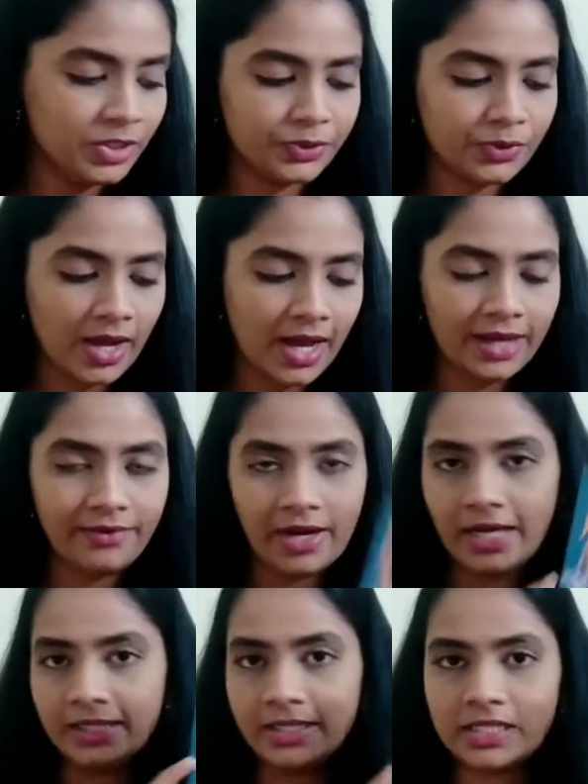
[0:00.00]
So I
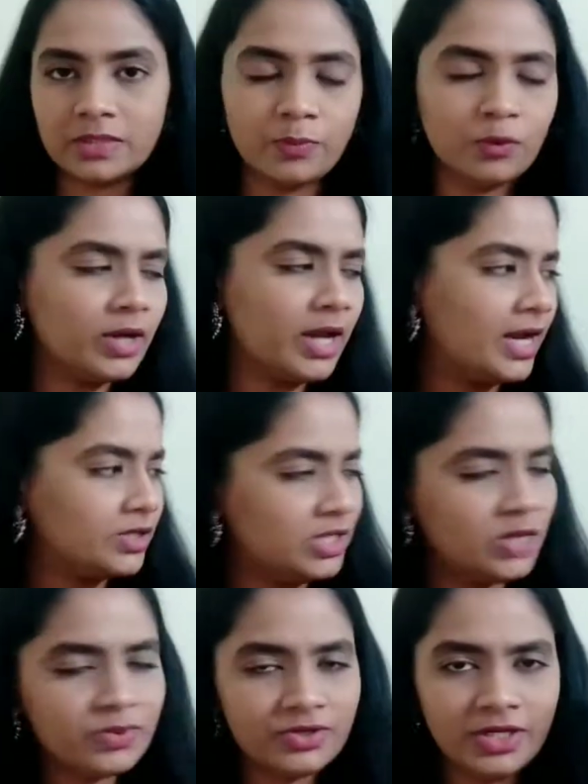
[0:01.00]
read this book,
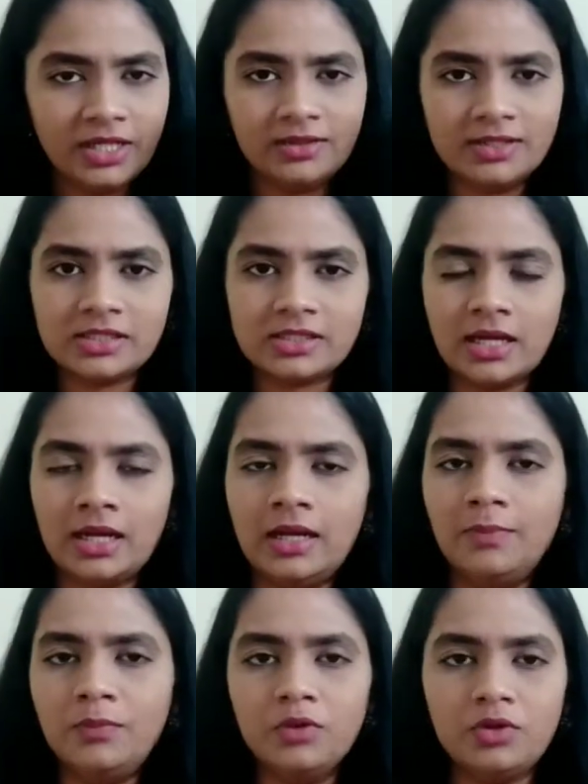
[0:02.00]
actually I was reading this
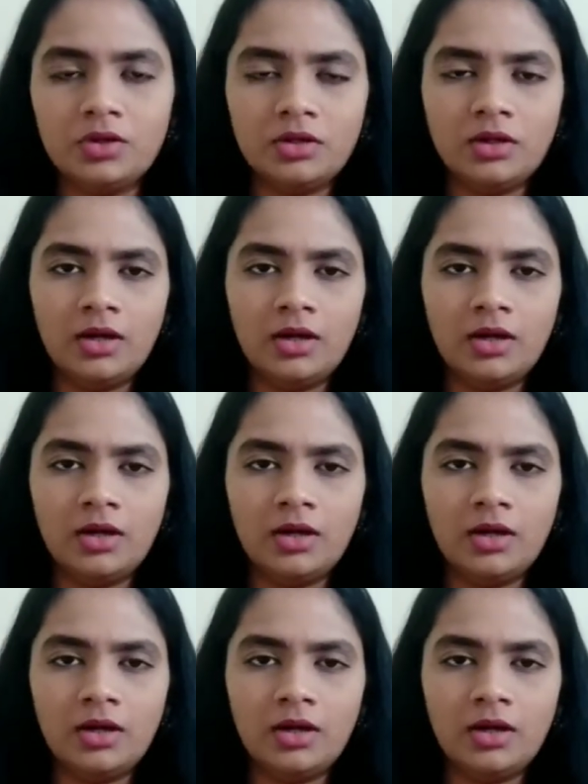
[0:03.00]
book